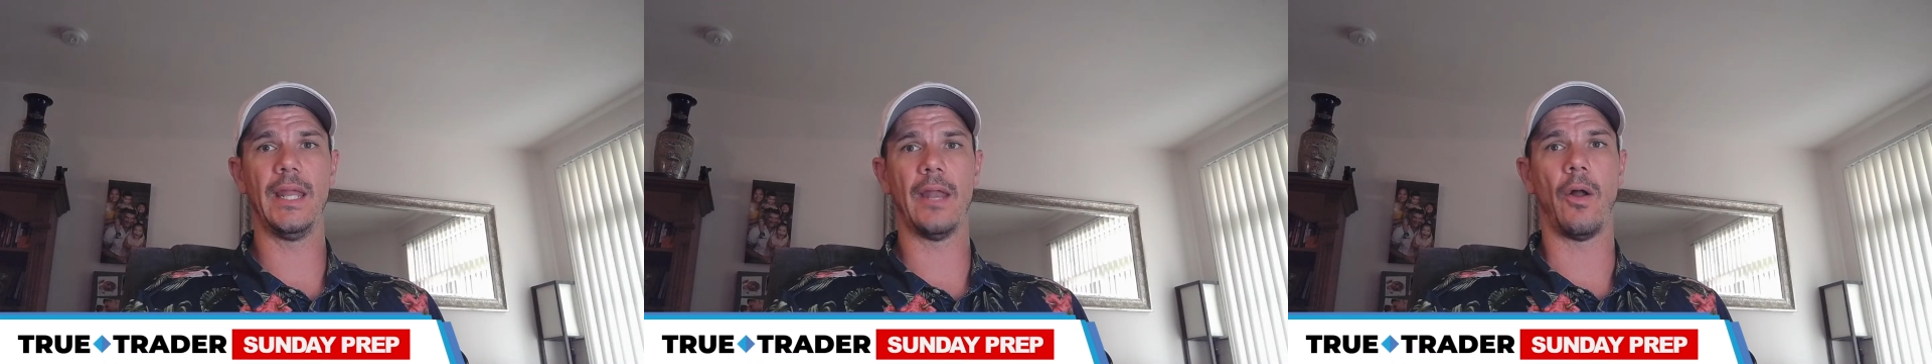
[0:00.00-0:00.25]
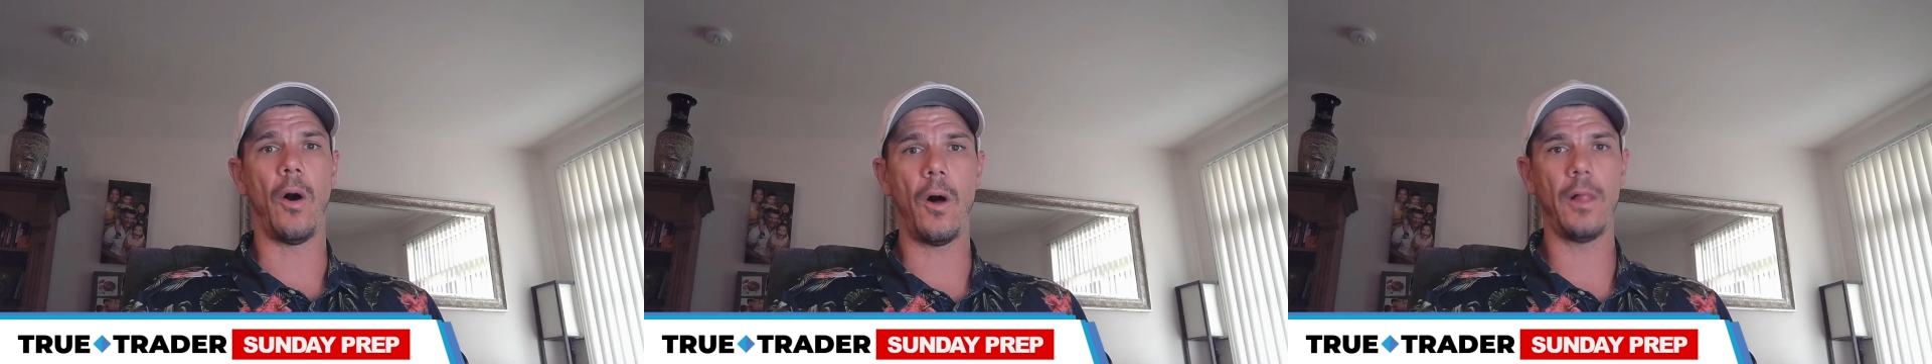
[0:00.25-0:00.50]
and
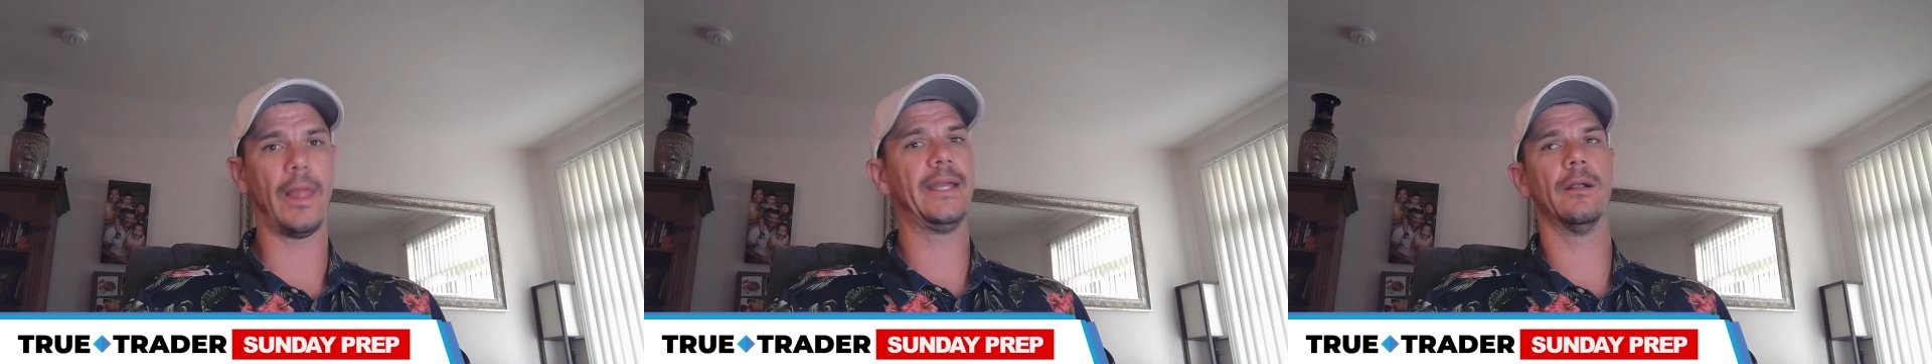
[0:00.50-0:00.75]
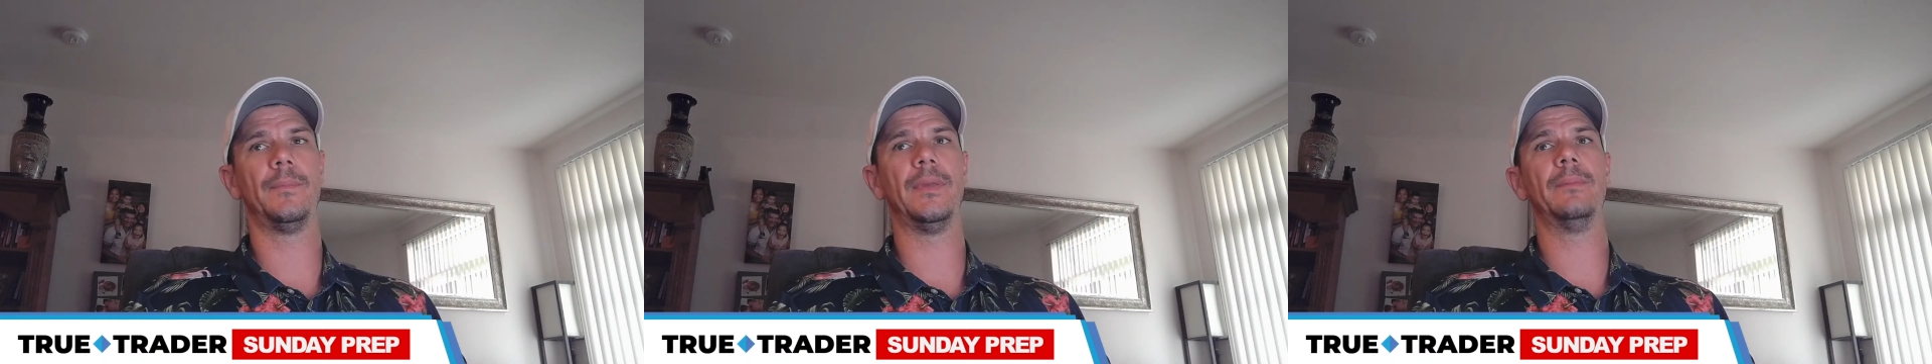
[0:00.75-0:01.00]
all I
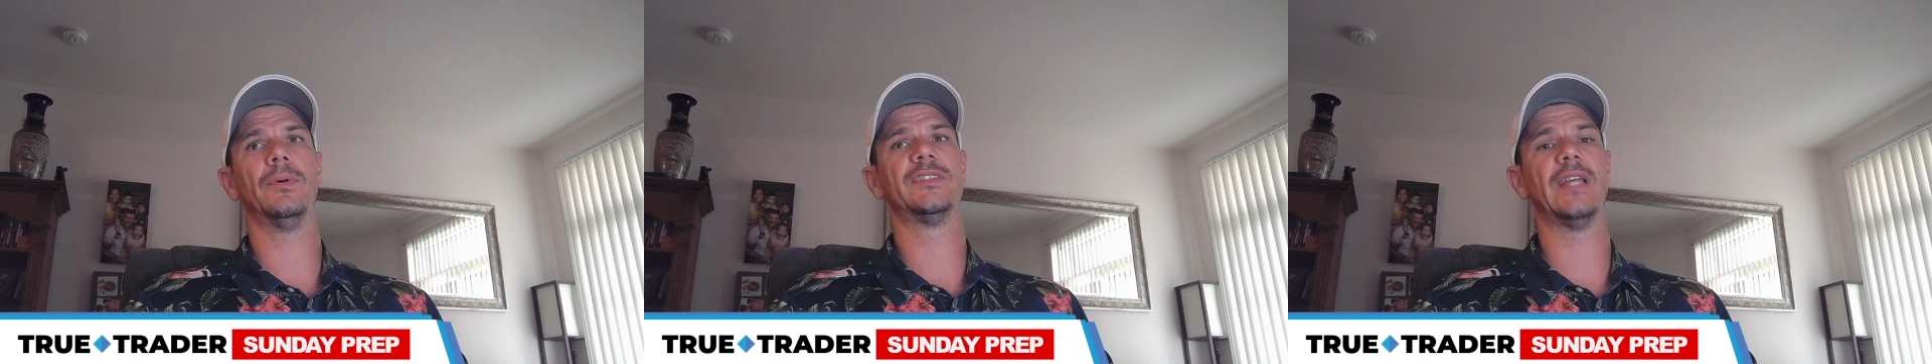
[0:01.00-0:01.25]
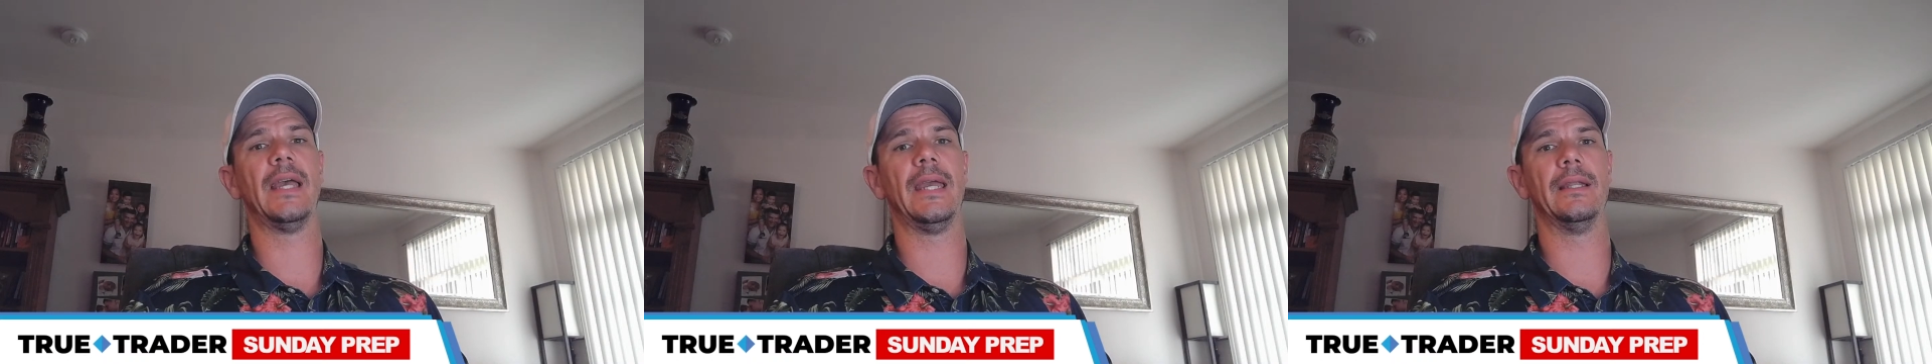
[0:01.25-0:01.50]
hear people
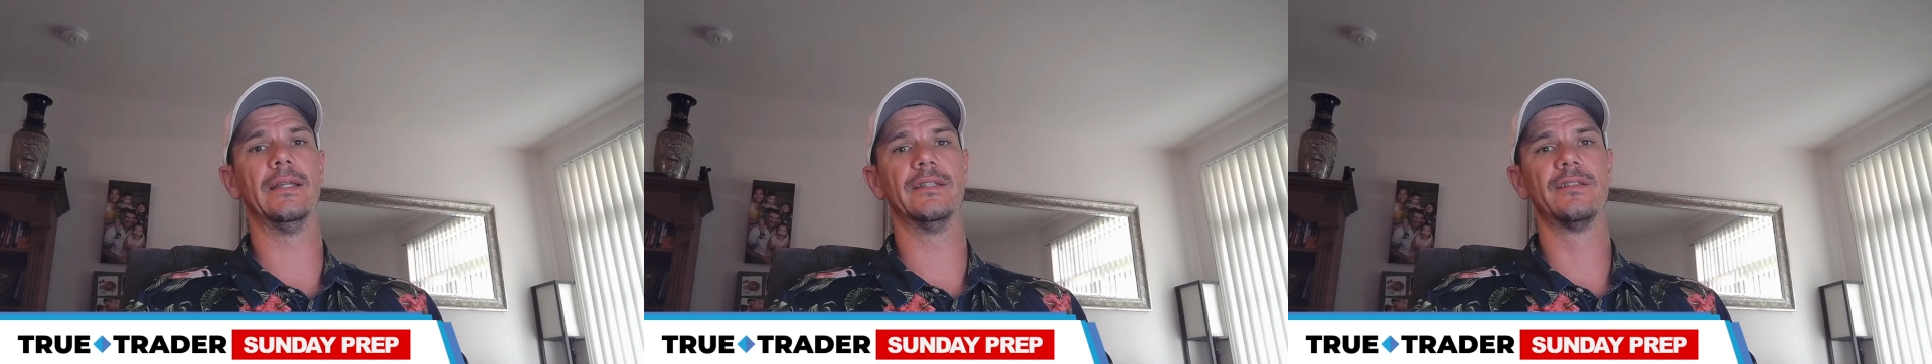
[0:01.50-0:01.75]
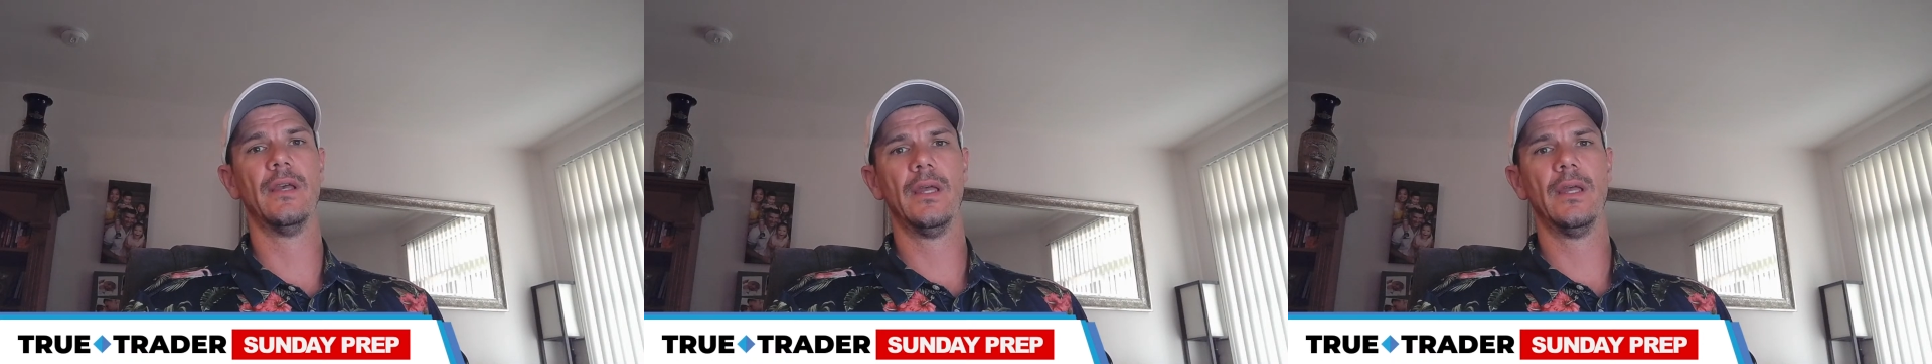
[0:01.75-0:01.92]
saying is,